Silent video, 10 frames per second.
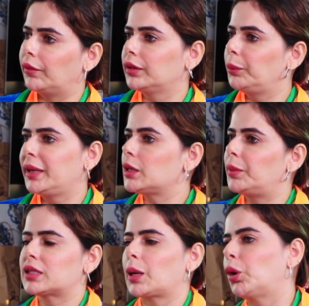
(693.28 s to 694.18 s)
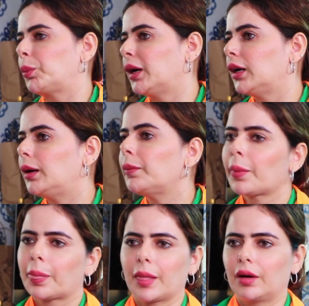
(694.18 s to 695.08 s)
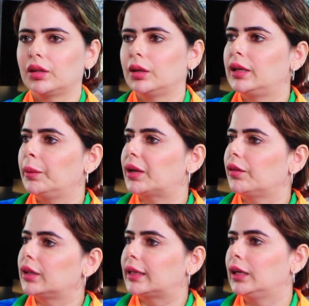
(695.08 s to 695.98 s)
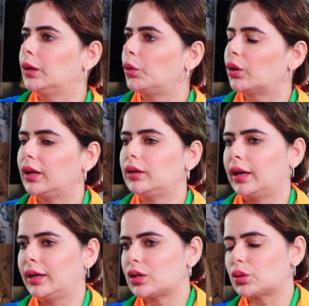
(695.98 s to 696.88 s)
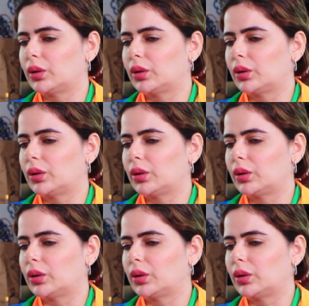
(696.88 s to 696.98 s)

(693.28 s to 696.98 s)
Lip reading: not doing BJP support, I'm not doing DMK, I'm not doing DMK. What I'm saying is,